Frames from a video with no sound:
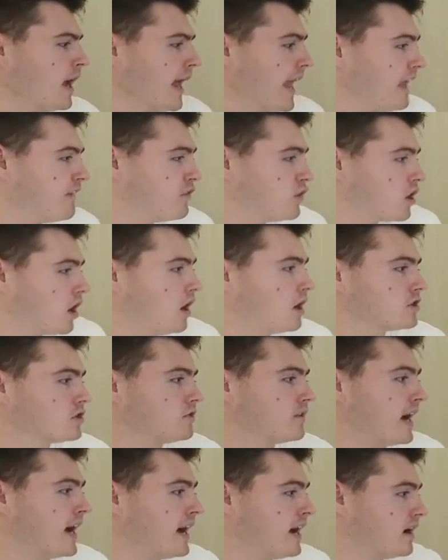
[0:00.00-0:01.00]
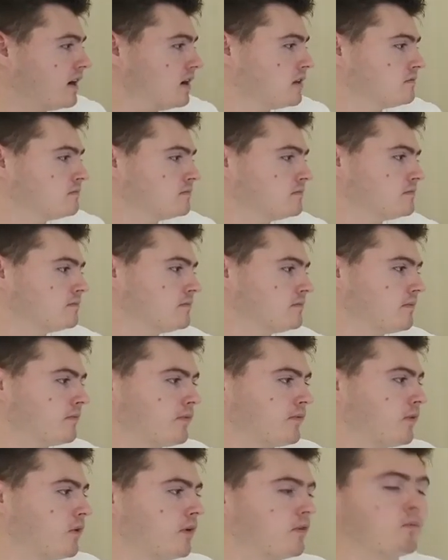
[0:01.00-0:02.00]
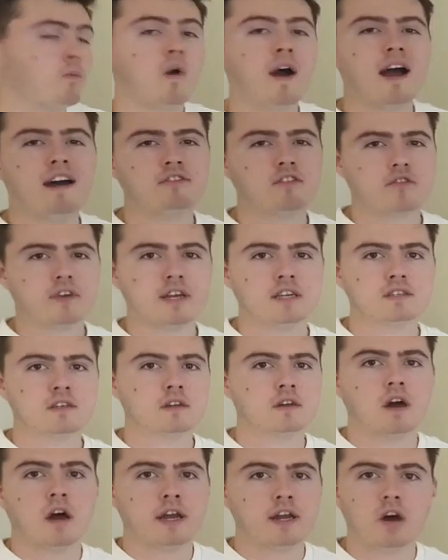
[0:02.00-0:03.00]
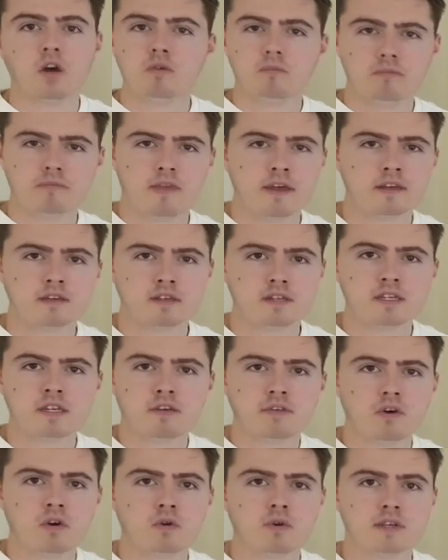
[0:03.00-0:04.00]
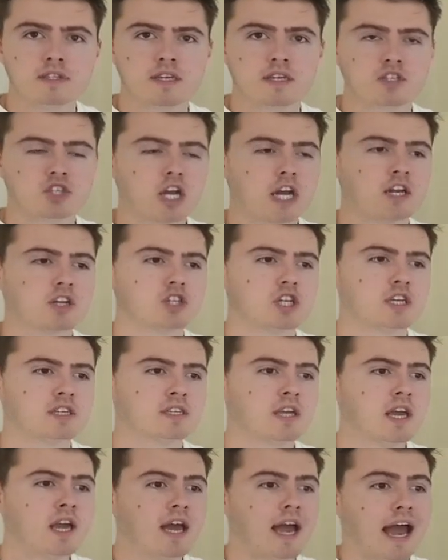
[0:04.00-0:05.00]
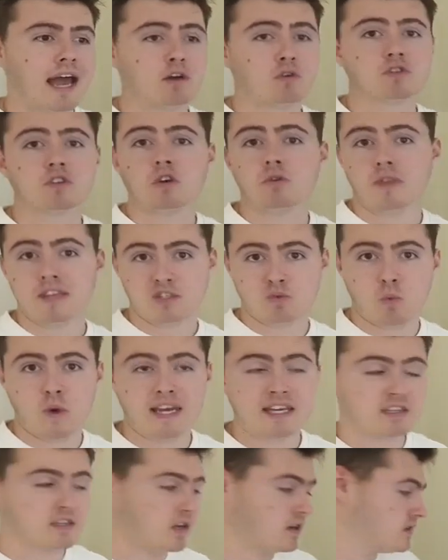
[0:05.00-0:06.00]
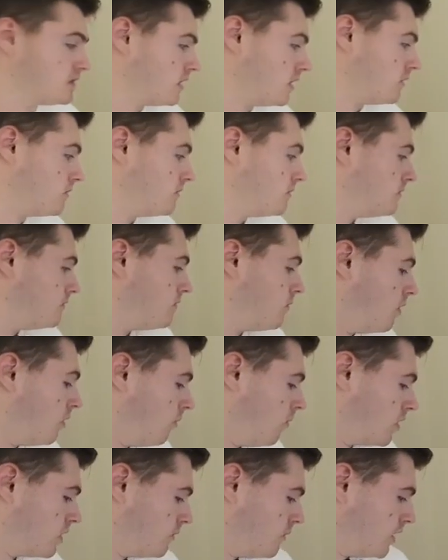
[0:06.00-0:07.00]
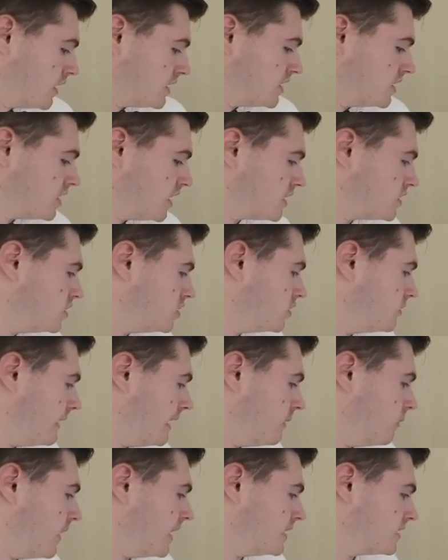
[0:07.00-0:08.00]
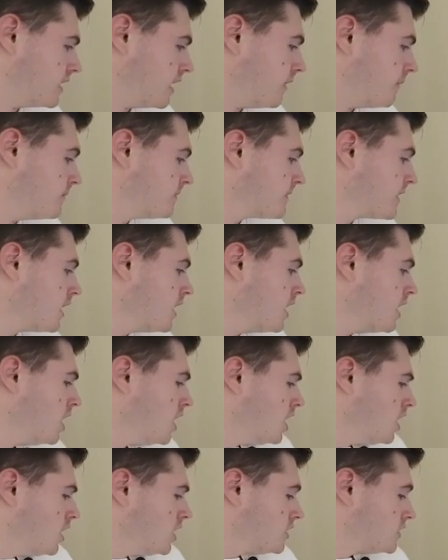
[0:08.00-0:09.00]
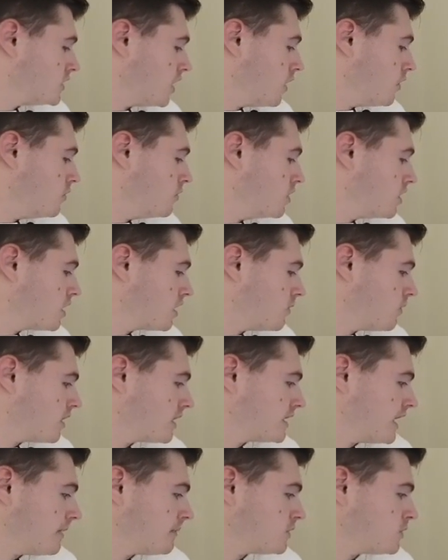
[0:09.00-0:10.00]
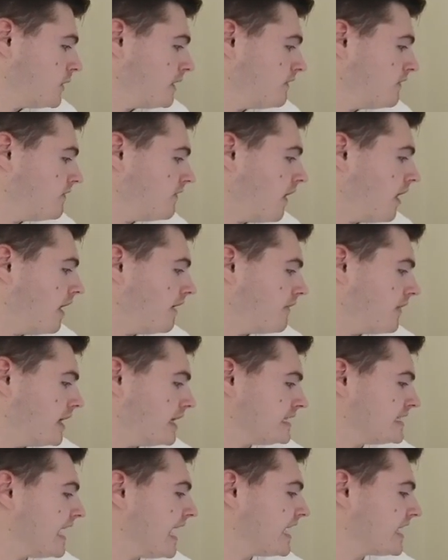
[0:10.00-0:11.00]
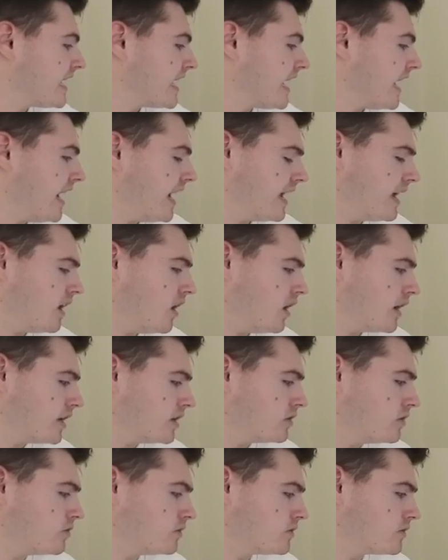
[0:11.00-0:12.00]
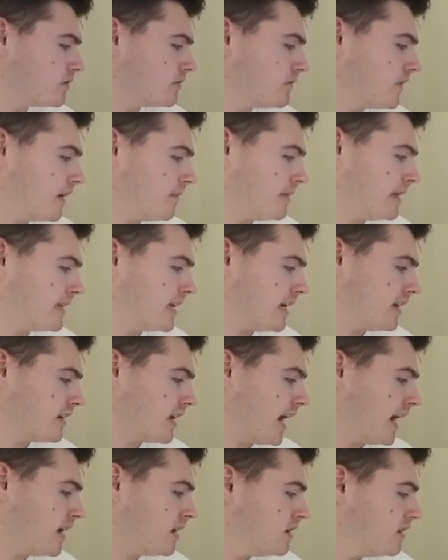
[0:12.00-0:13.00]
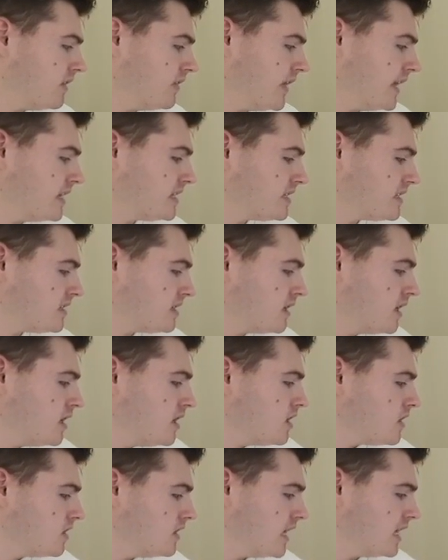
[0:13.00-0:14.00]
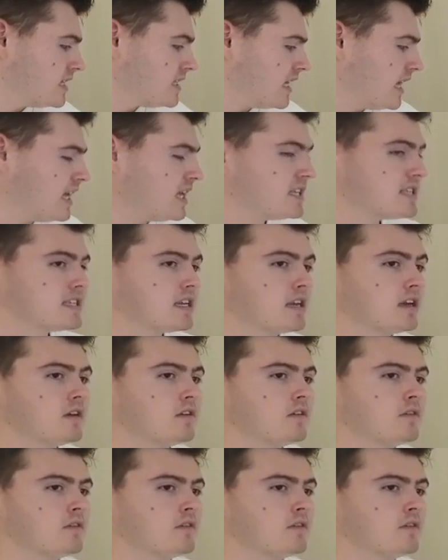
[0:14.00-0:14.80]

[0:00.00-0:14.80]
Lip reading: If you can't do that, for whatever reason, I know there's difficulties, there's challenges, and also there's winter. So what do I suggest you do in winter? So you're gonna wanna take between 5 and 10K IUs of vitamin D a day. This is